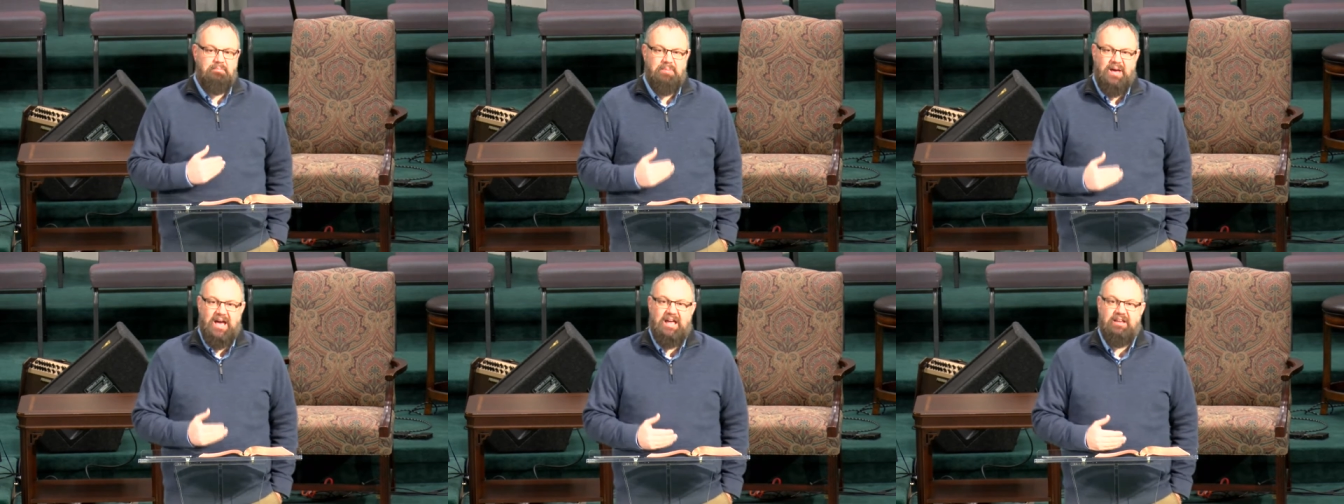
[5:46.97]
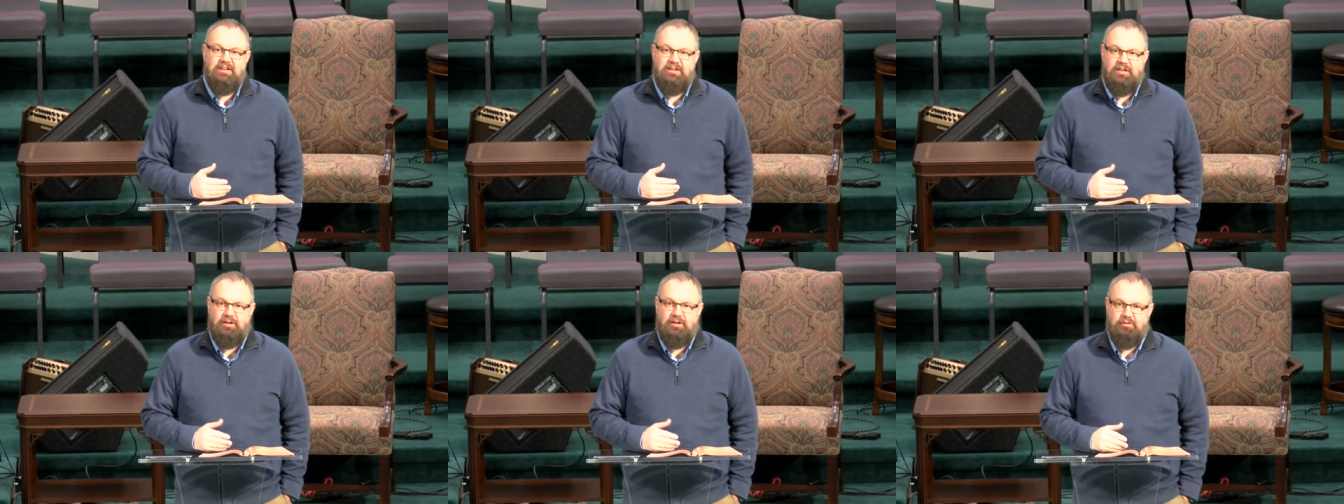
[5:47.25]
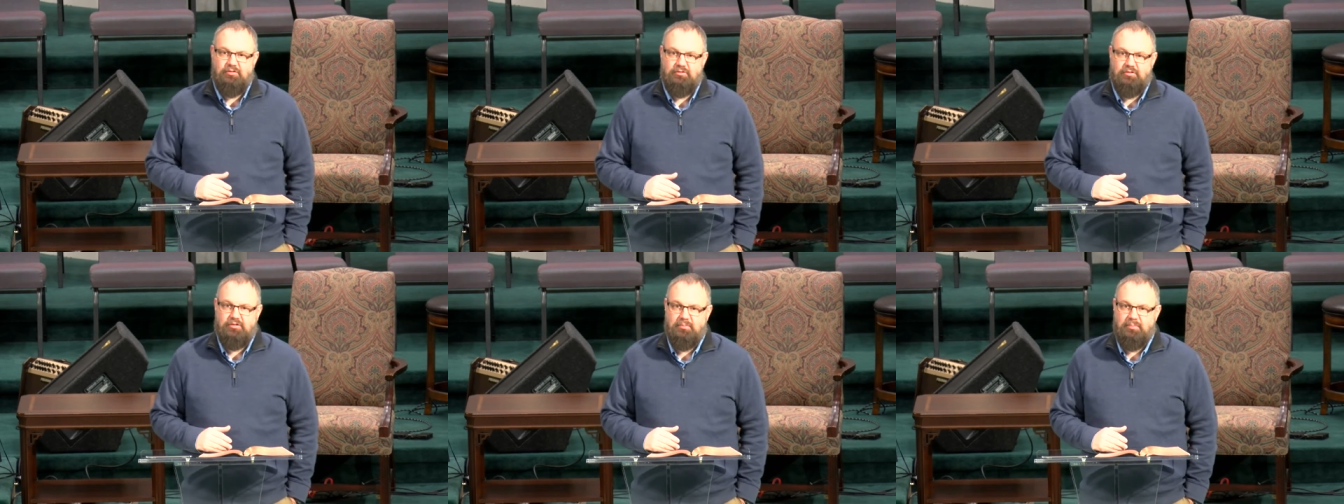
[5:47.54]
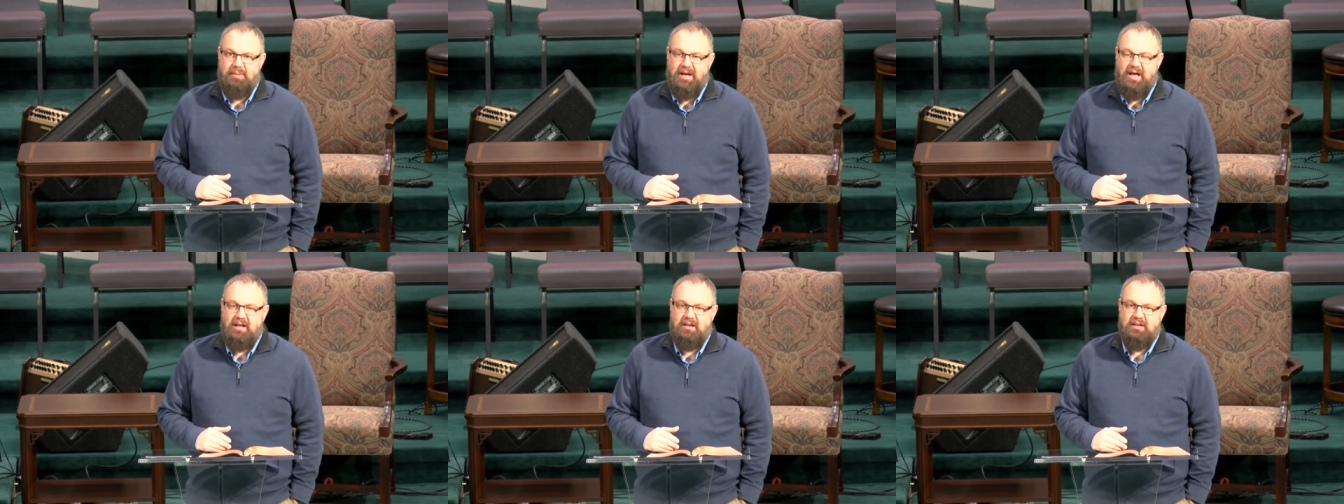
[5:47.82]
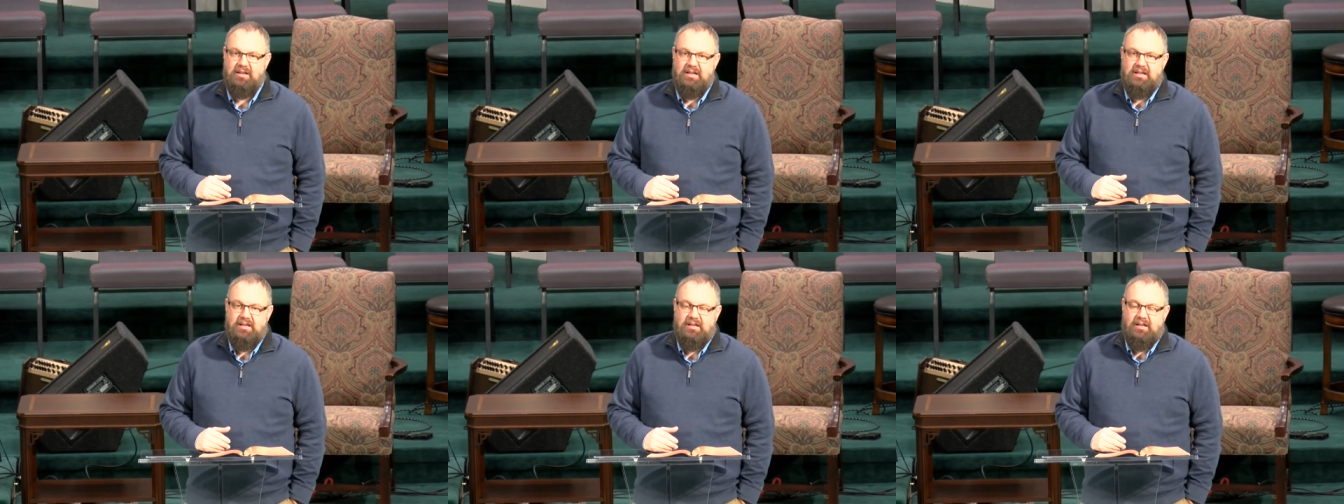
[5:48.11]
bad news,
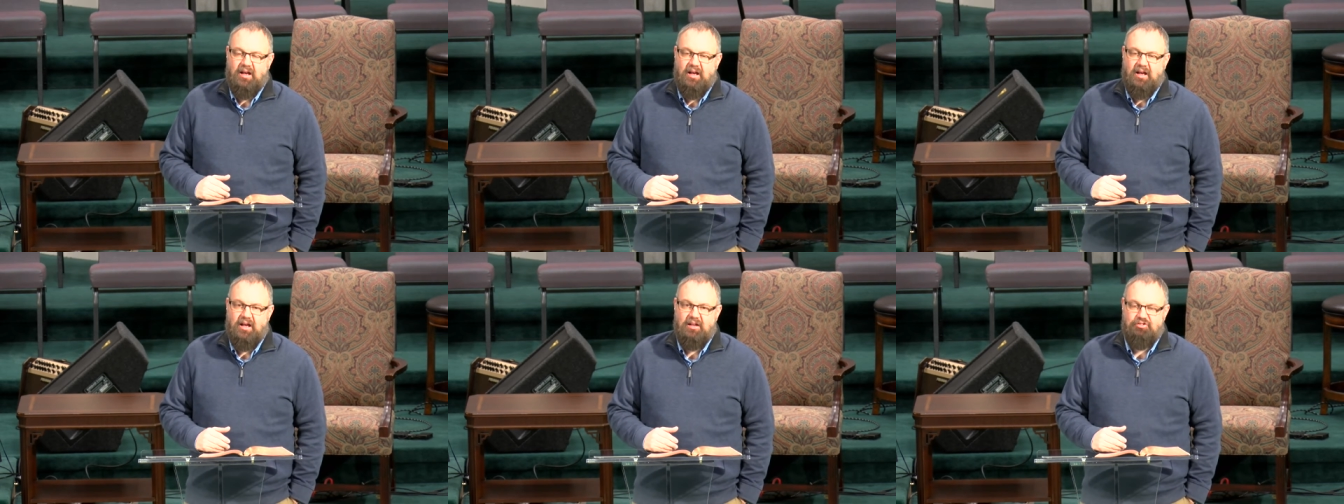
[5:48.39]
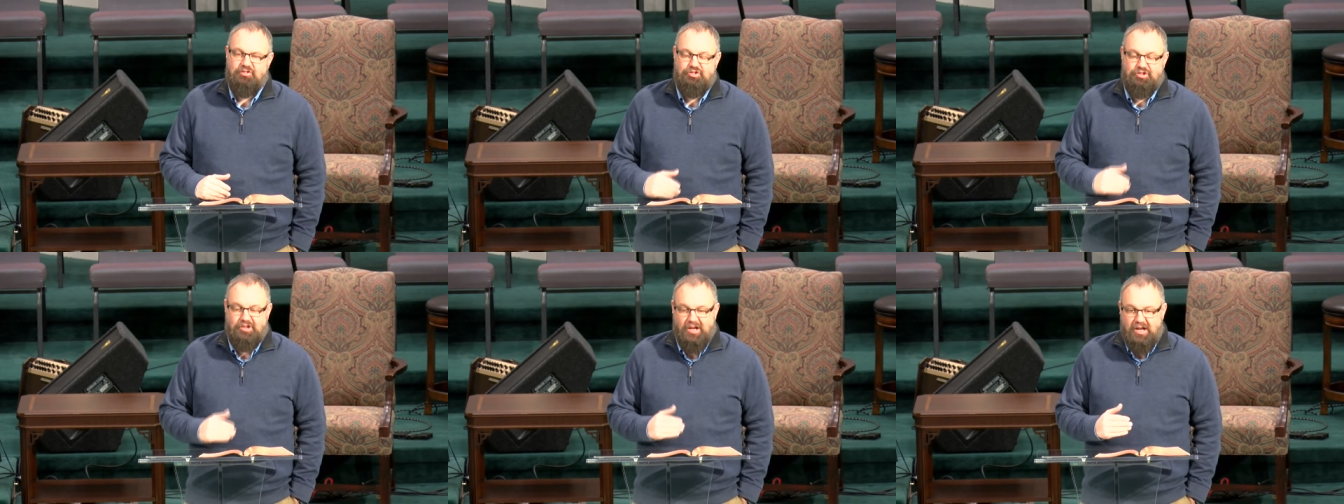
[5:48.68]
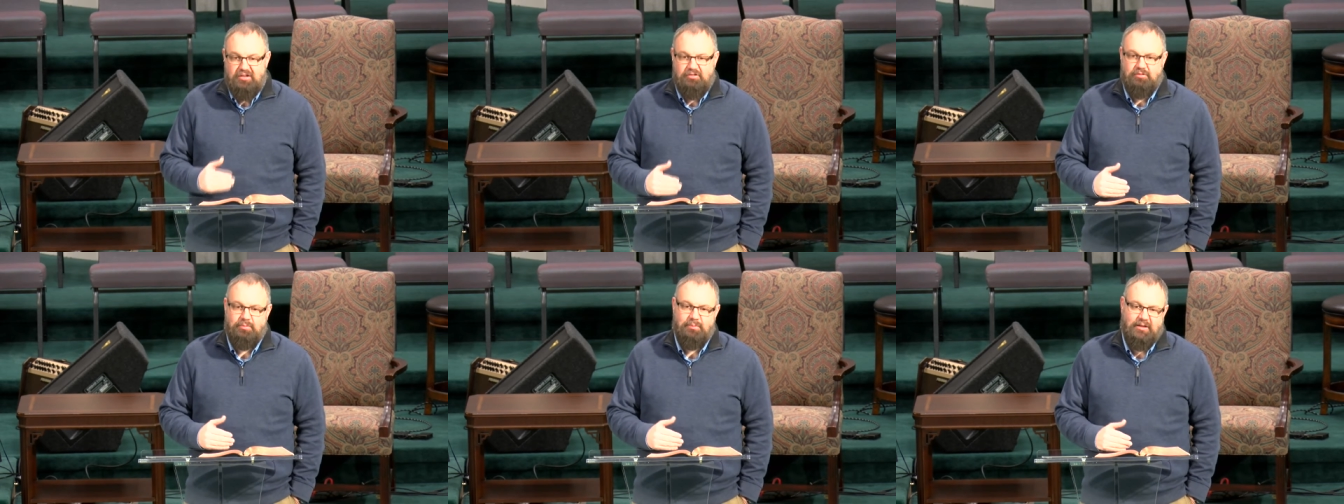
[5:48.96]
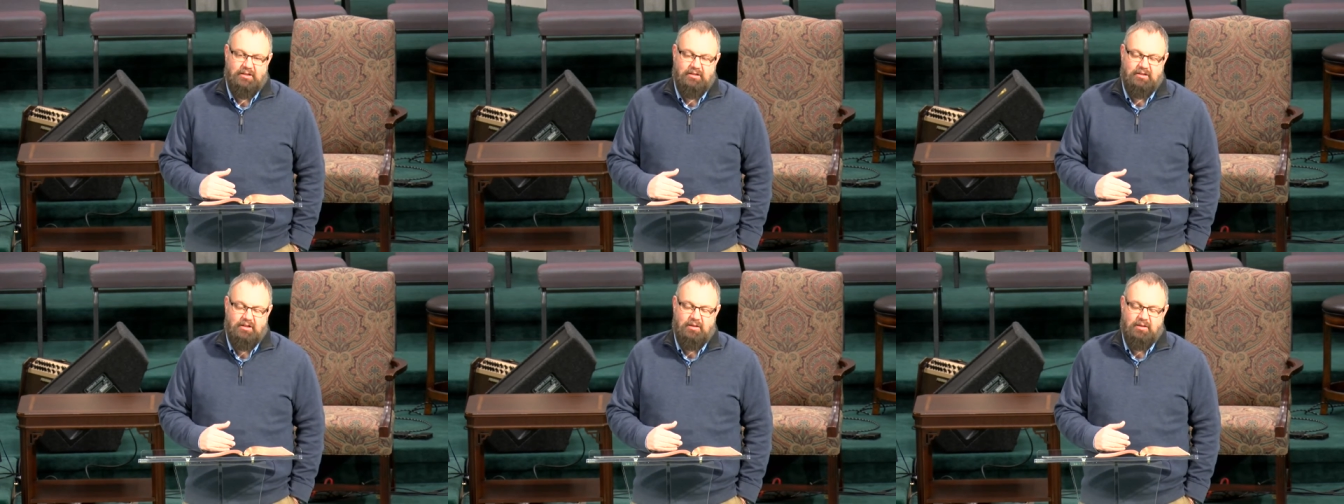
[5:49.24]
about uh, judgment,